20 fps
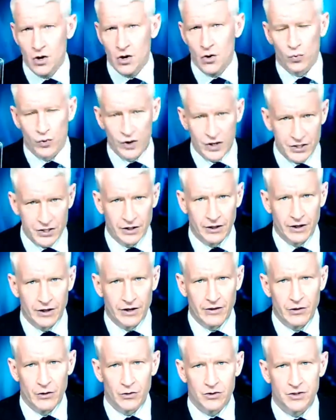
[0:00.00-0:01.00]
Recently,
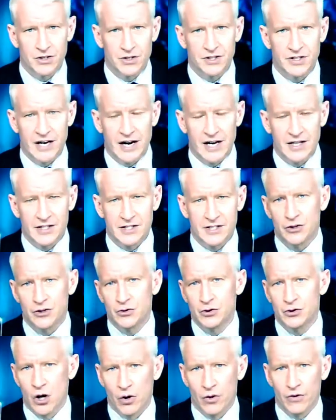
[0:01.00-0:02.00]
those attacks, as you
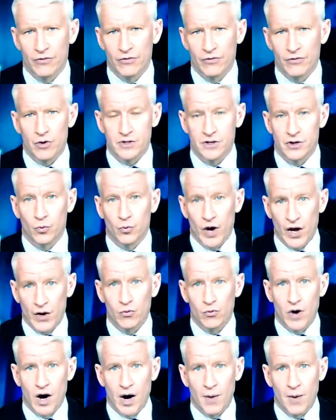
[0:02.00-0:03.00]
know, have focused on when
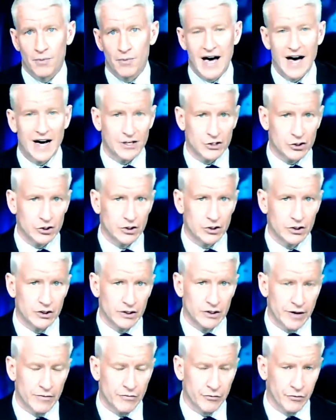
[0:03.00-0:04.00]
Romney actually left
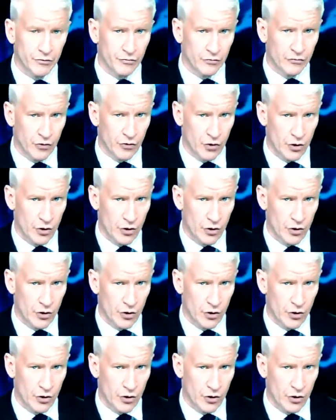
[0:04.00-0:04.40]
the firm.